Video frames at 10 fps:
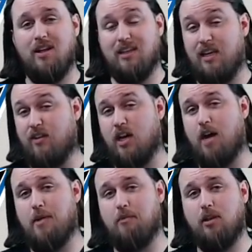leave a
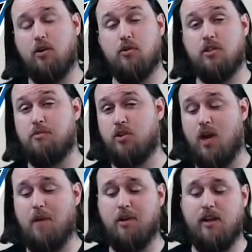comment below,
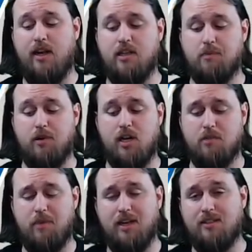subscribe to the Dallas
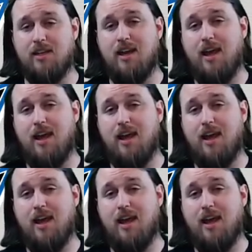Prospect,